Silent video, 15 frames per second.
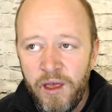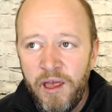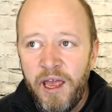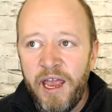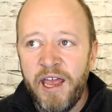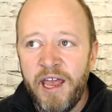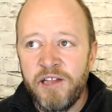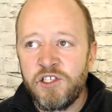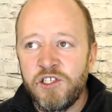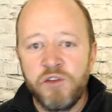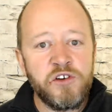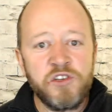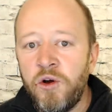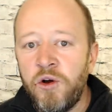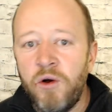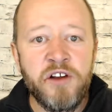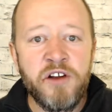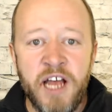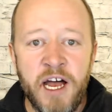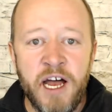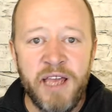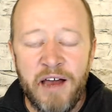And so there's no other
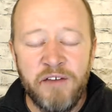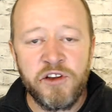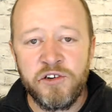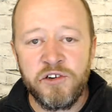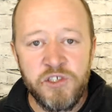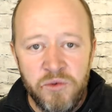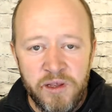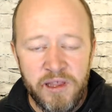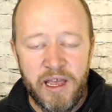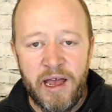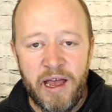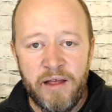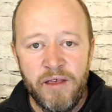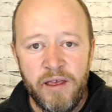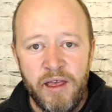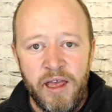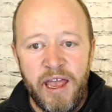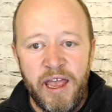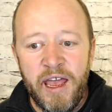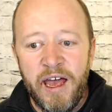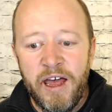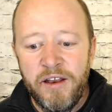company out there doing that.
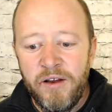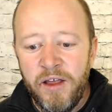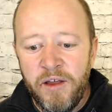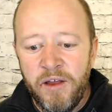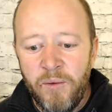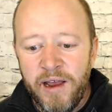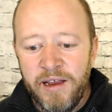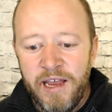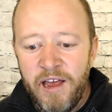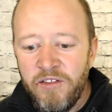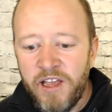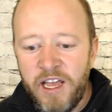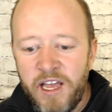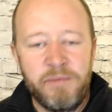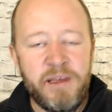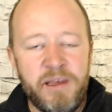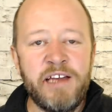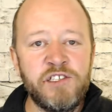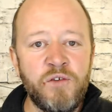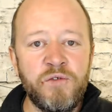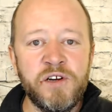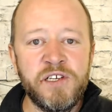And right now the company
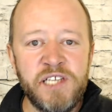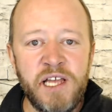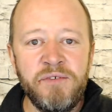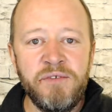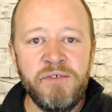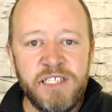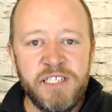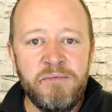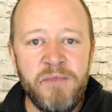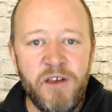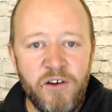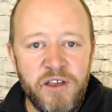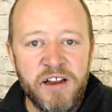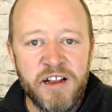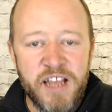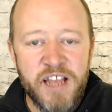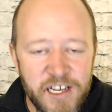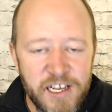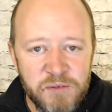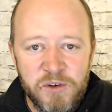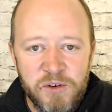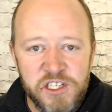has over 17 million
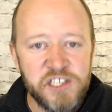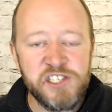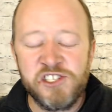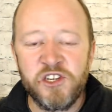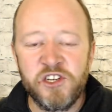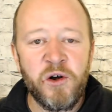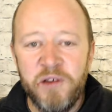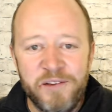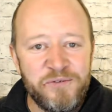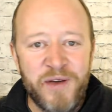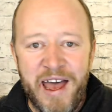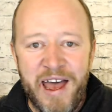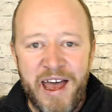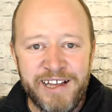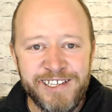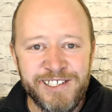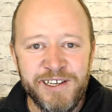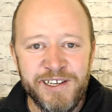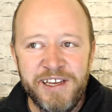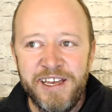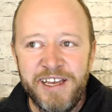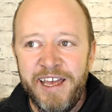customers, and it's growing
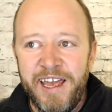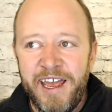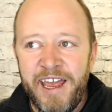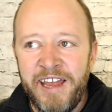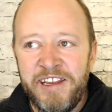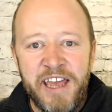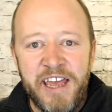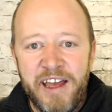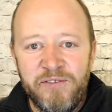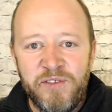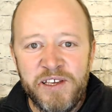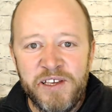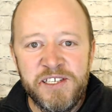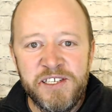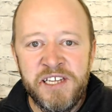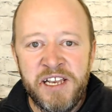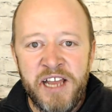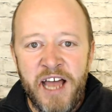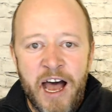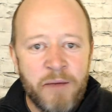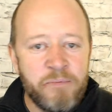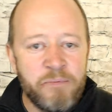fast. And yet this is an
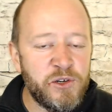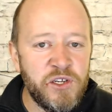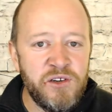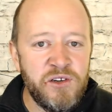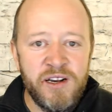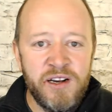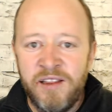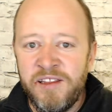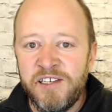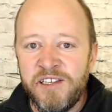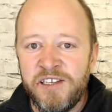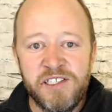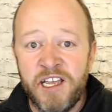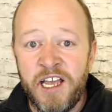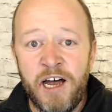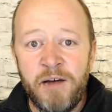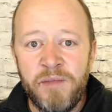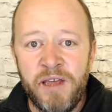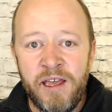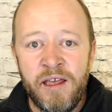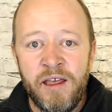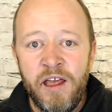opportunity, and this is a
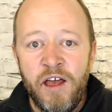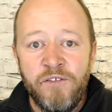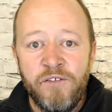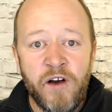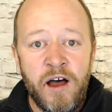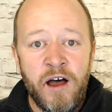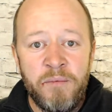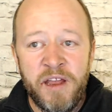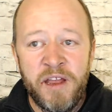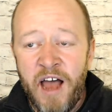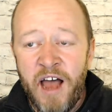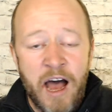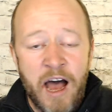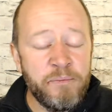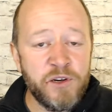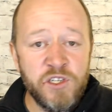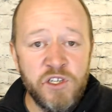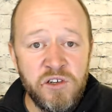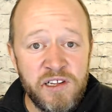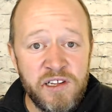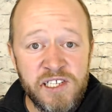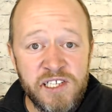company from an
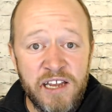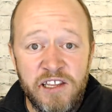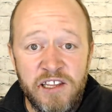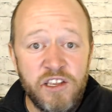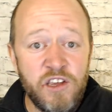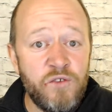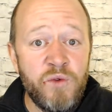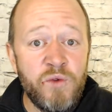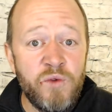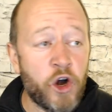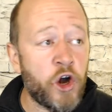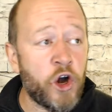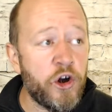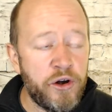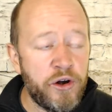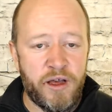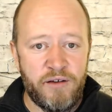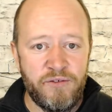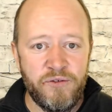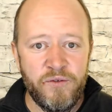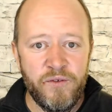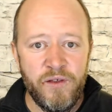opportunity side that you've never heard
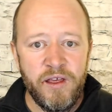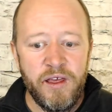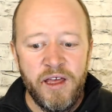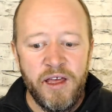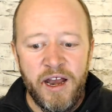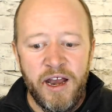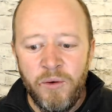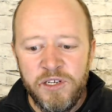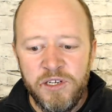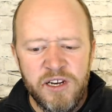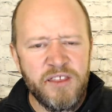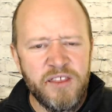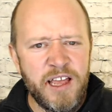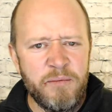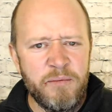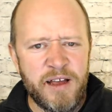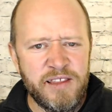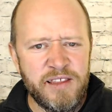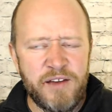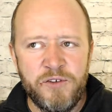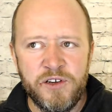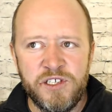of. And I want you to think about
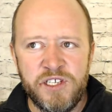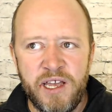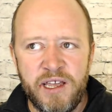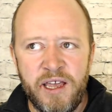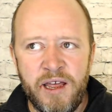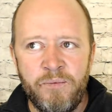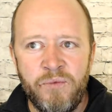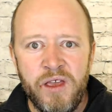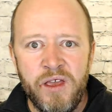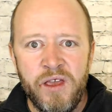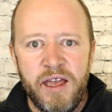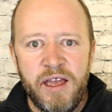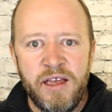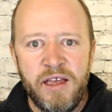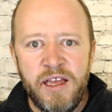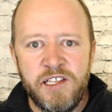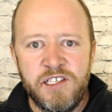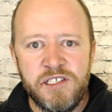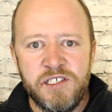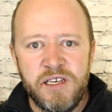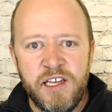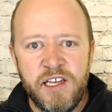that for a second.
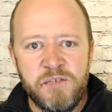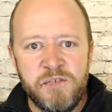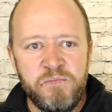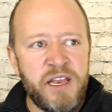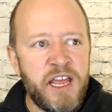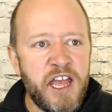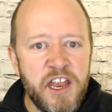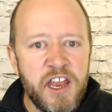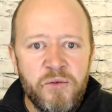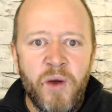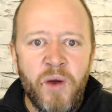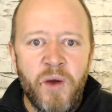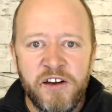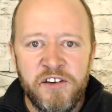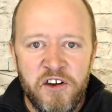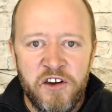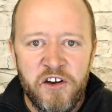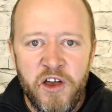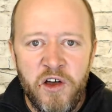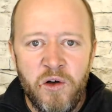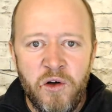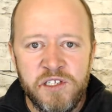It's been hidden right under your
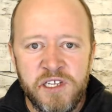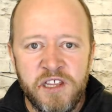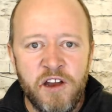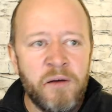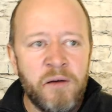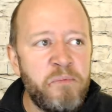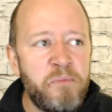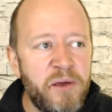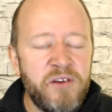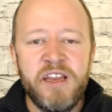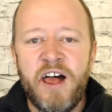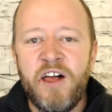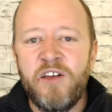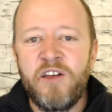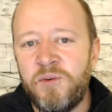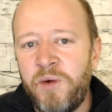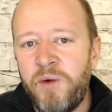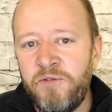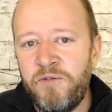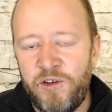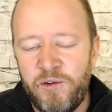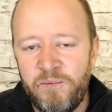nose, and they're $1 billion in
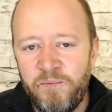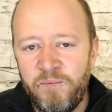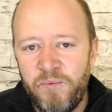revenue.